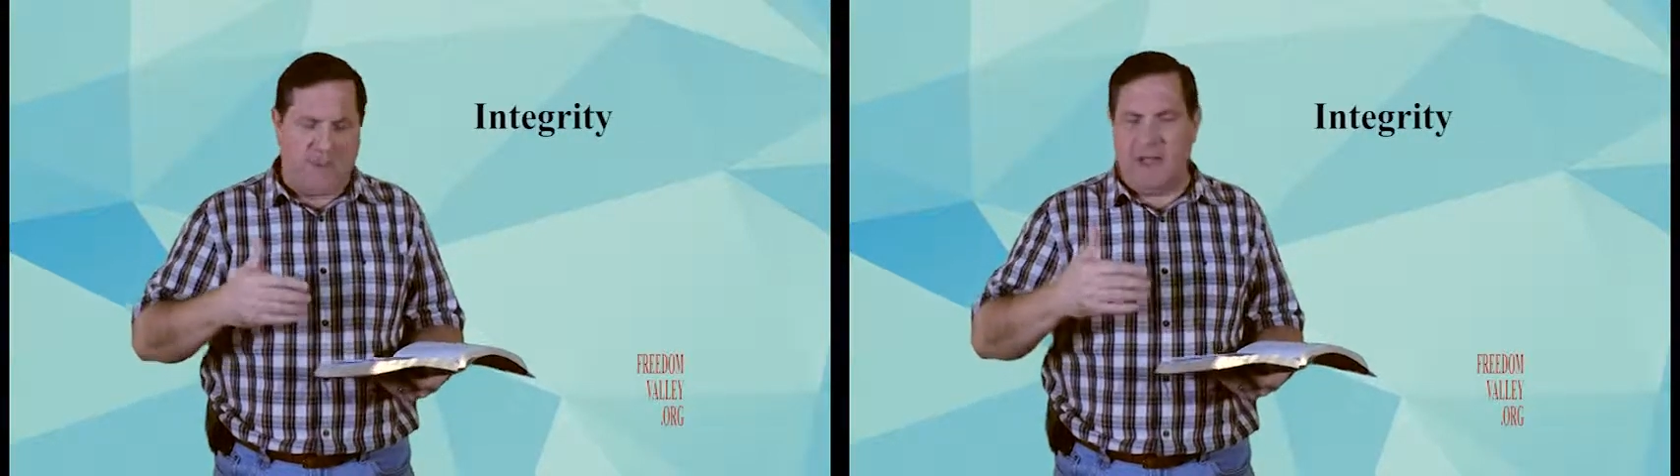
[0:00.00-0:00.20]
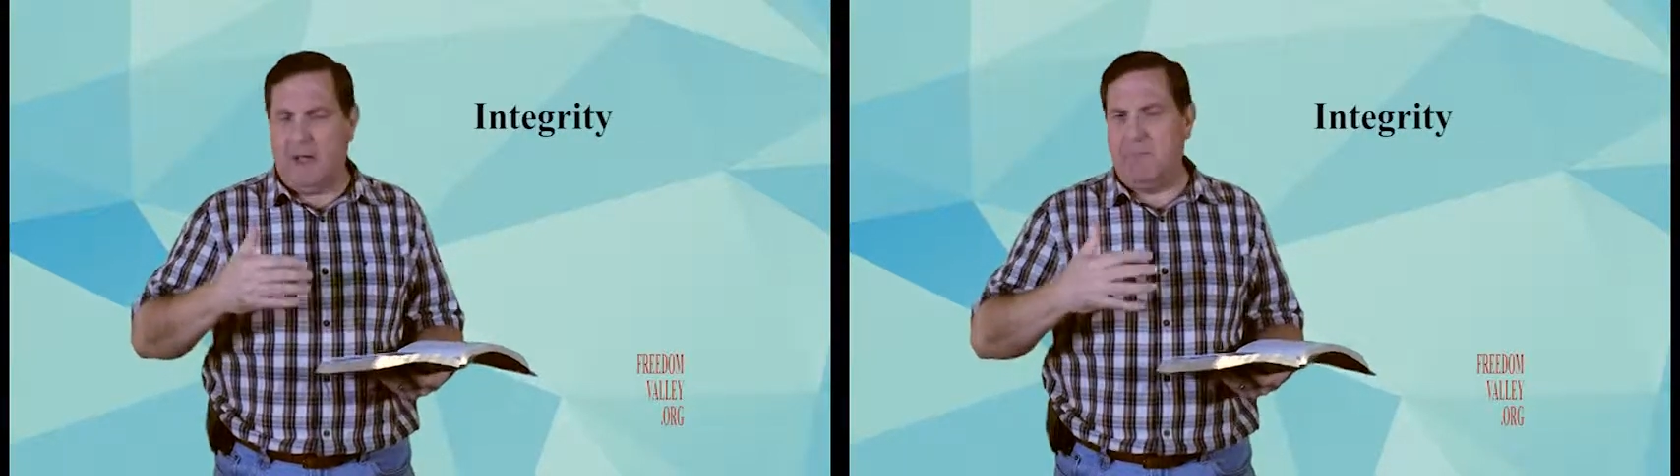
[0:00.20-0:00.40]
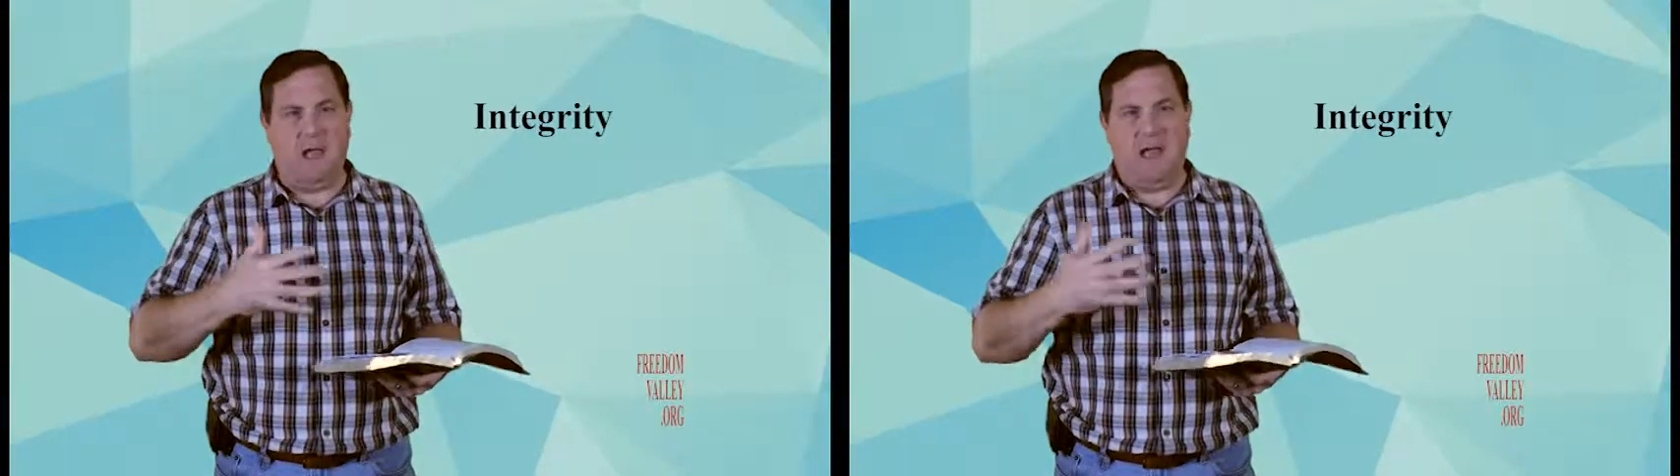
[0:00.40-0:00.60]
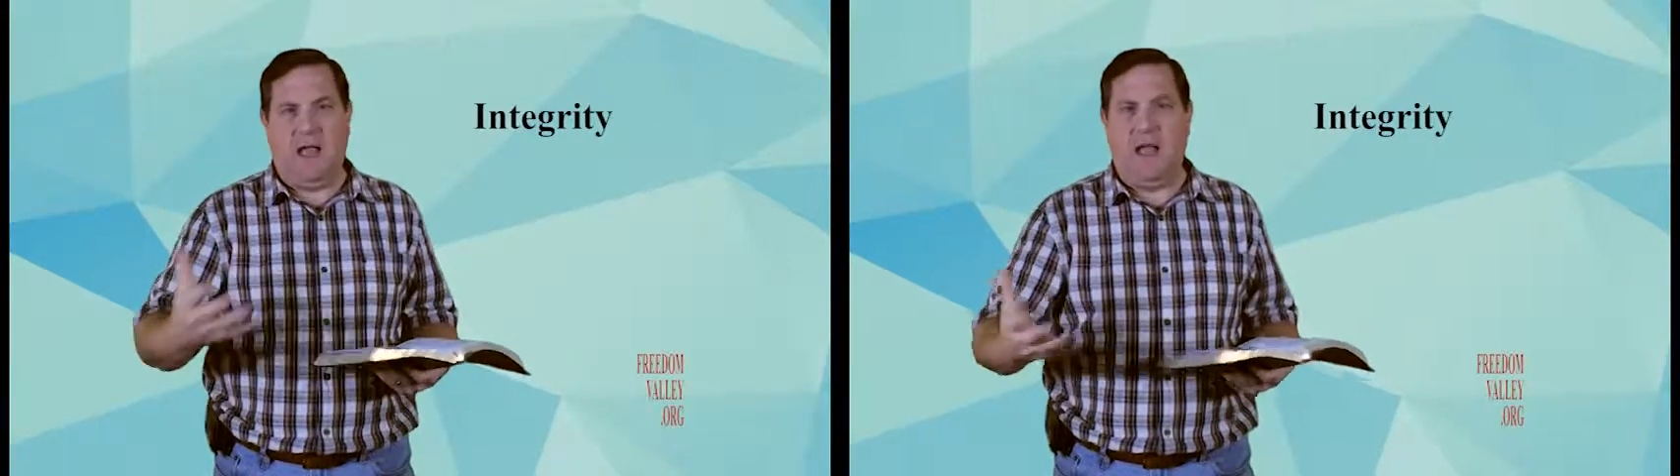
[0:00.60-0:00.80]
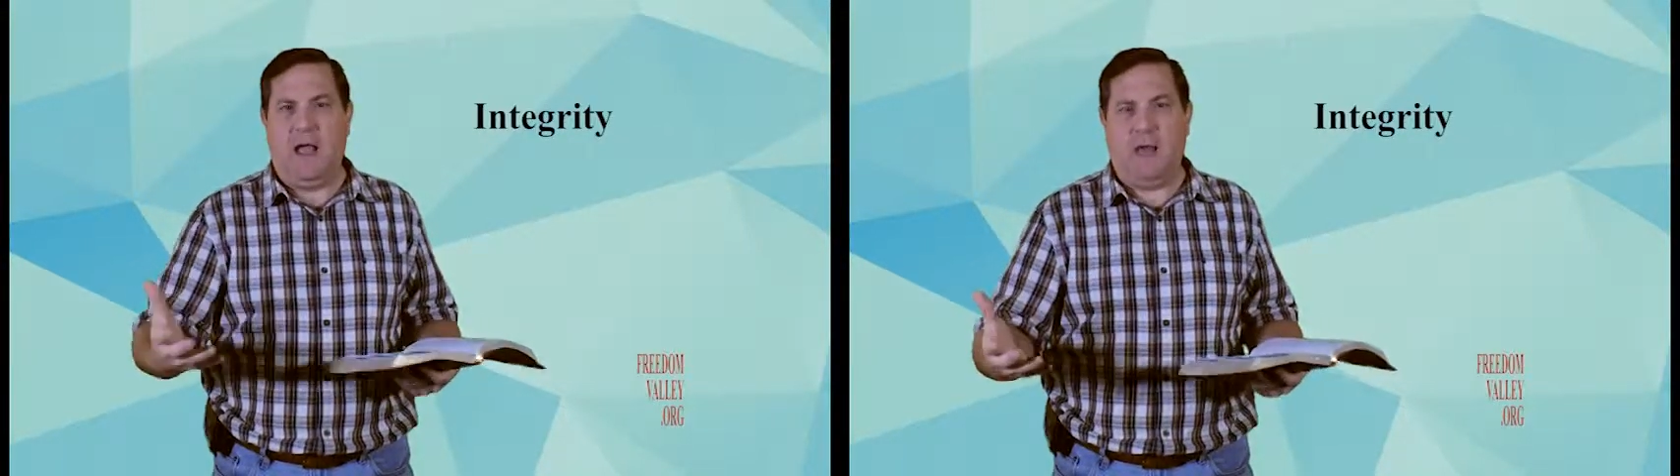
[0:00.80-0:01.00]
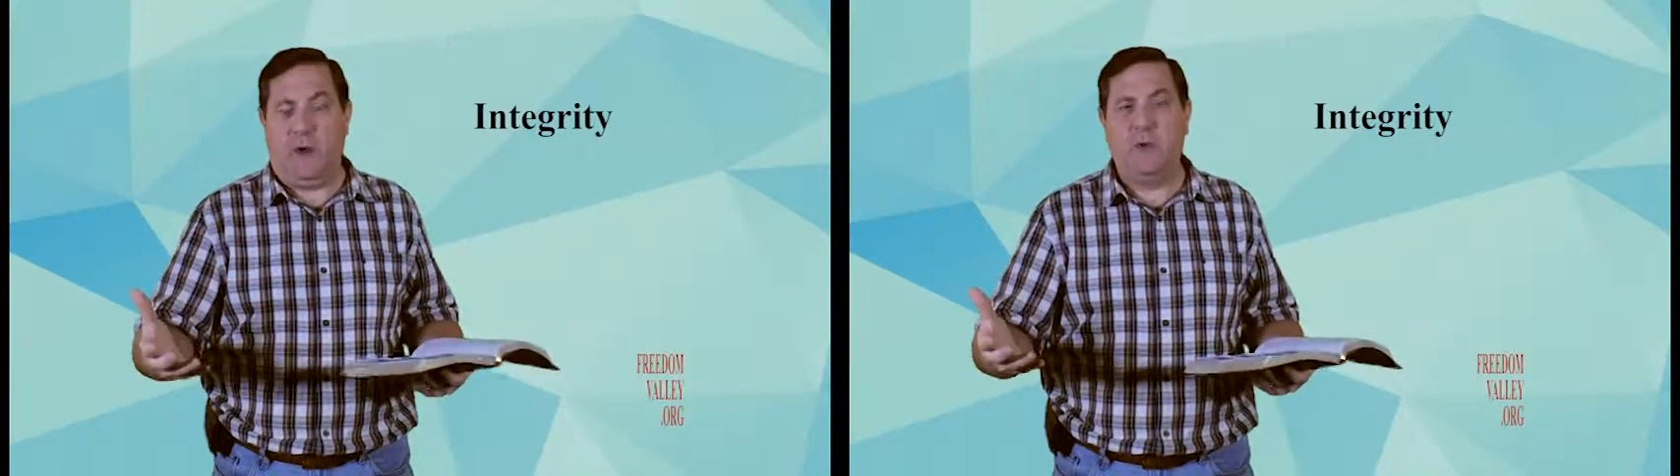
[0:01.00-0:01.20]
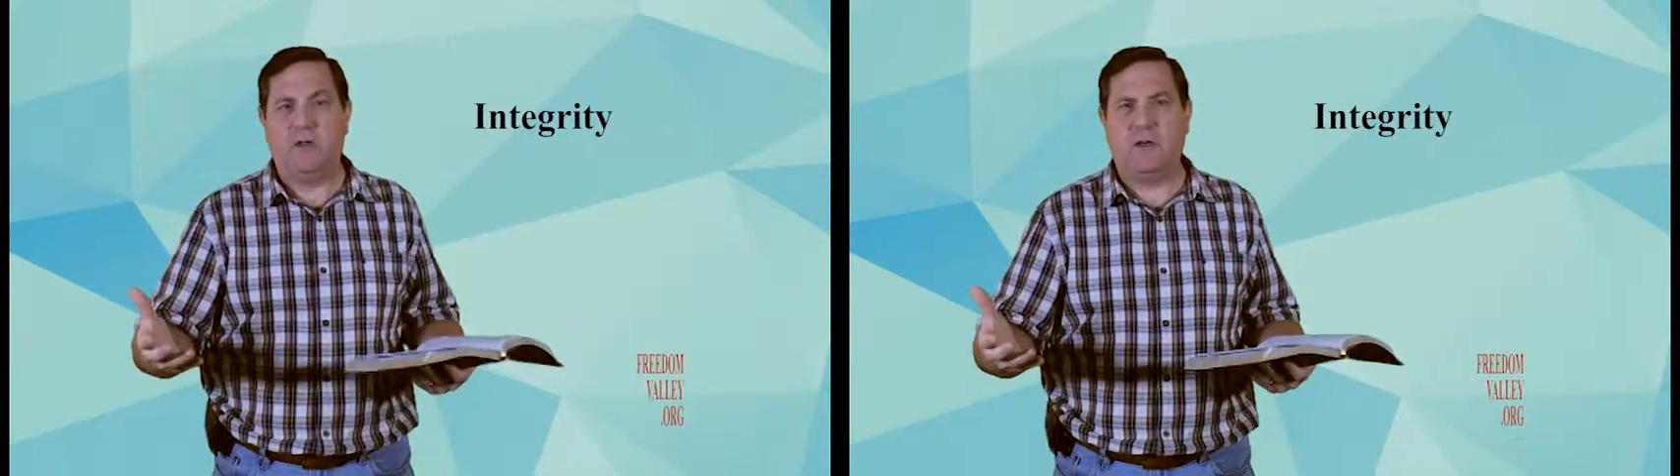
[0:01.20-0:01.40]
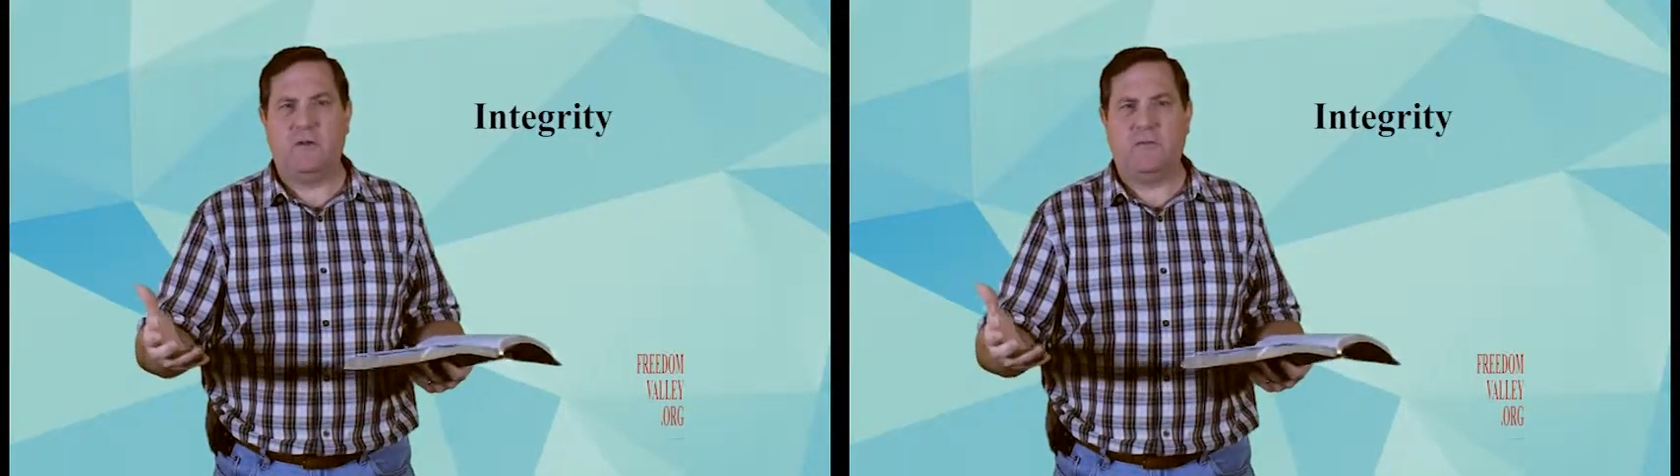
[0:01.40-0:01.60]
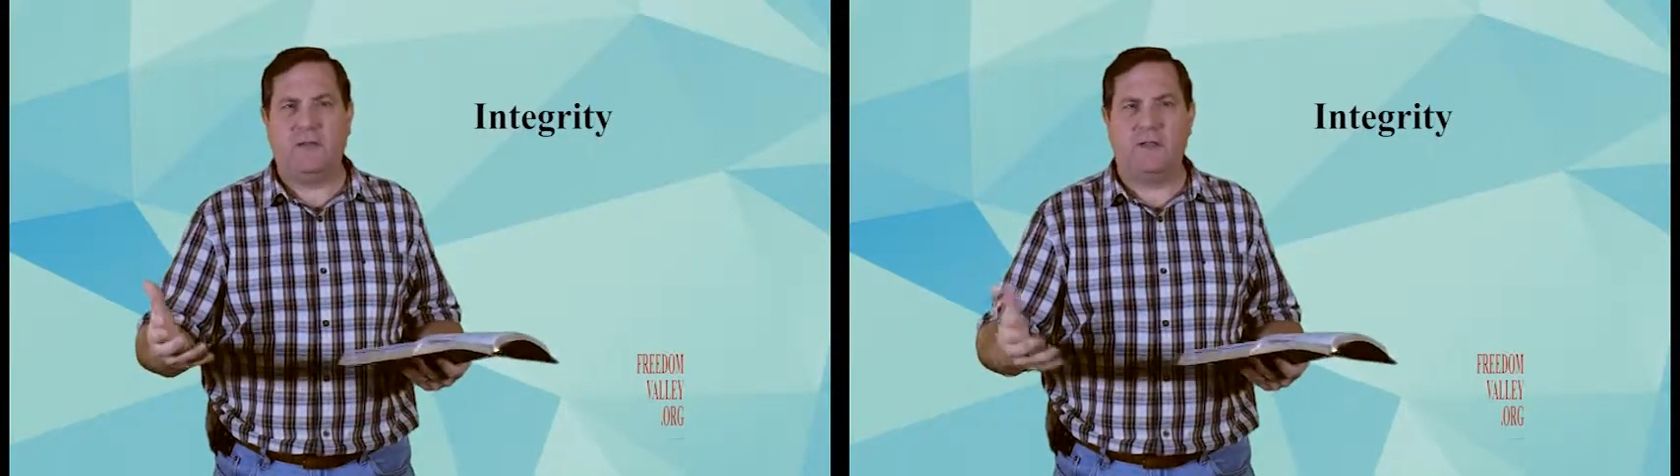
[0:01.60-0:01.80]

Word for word: um, I always serve.